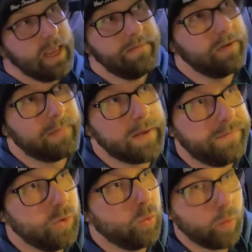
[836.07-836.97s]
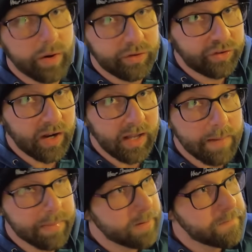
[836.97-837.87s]
Even if my fuel were to gel
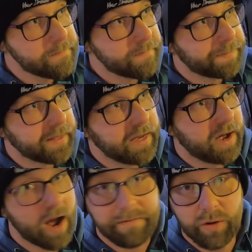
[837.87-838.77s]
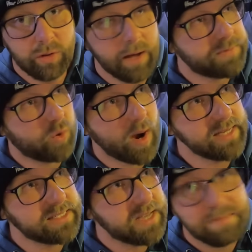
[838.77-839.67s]
up, I fuel up
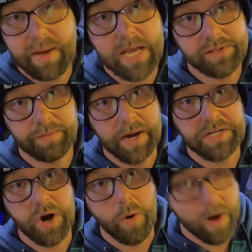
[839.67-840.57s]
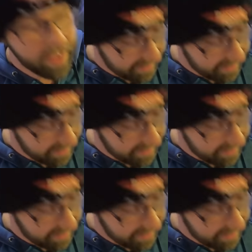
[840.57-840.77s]
twice, it pays for my tow.